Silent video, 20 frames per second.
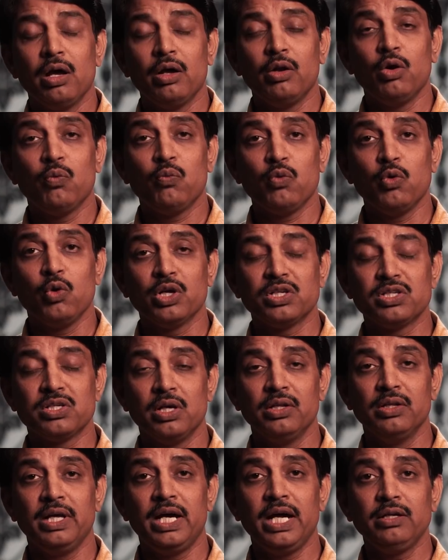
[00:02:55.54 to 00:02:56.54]
you know, focus
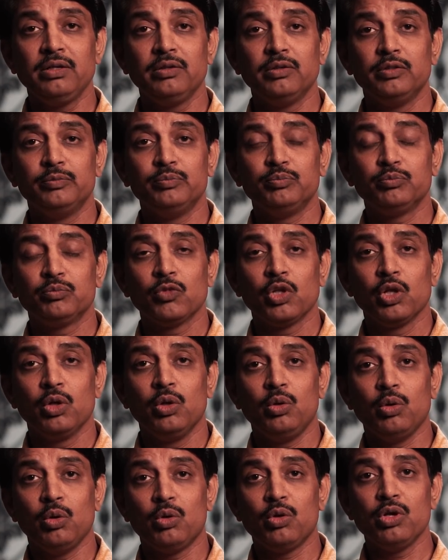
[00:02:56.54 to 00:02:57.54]
on that,
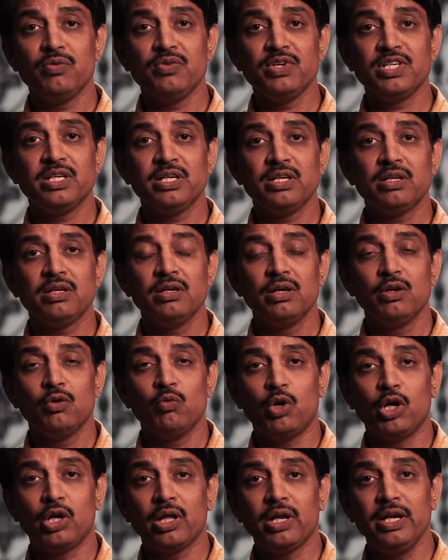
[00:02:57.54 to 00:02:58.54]
to revisit
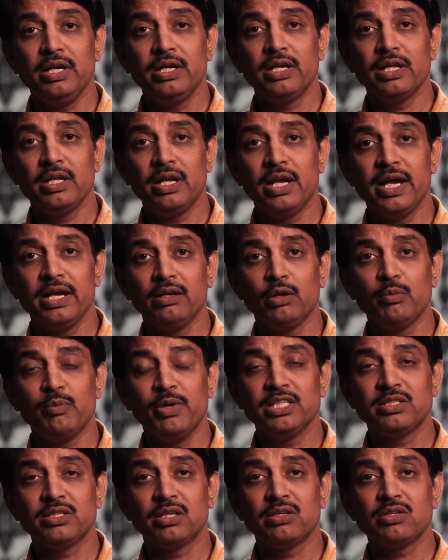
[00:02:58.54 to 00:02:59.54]
what are internal angle
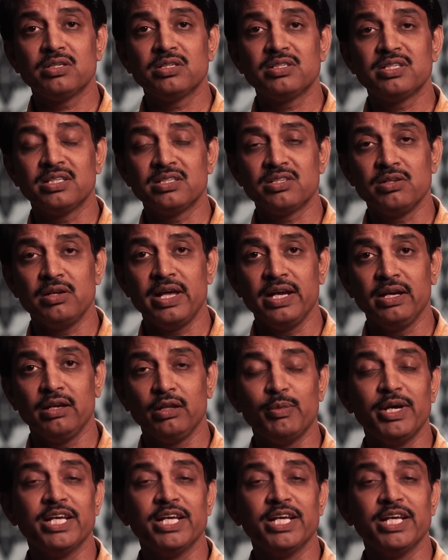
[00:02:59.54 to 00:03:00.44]
bisectors, external angle